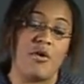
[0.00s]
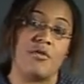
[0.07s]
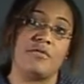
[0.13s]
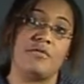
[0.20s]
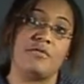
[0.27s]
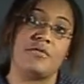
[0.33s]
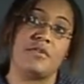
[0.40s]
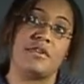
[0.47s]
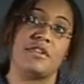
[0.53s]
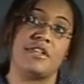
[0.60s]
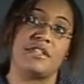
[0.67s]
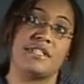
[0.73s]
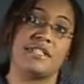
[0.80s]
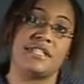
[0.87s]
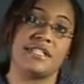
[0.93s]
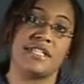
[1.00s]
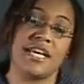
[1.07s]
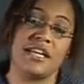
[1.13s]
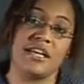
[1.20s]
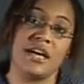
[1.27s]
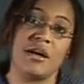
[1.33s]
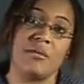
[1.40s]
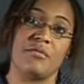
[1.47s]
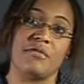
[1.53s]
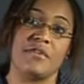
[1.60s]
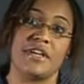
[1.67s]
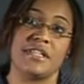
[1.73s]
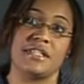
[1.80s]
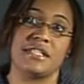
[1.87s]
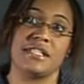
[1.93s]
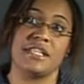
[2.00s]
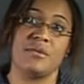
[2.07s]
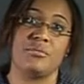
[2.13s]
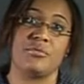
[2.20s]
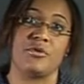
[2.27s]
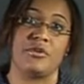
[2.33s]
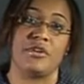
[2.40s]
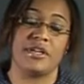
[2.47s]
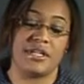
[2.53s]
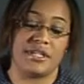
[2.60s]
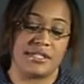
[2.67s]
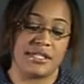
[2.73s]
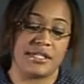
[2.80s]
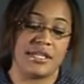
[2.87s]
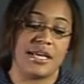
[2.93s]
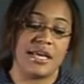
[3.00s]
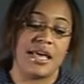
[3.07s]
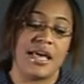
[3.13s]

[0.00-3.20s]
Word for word: of the TENA Comfort and Slip product,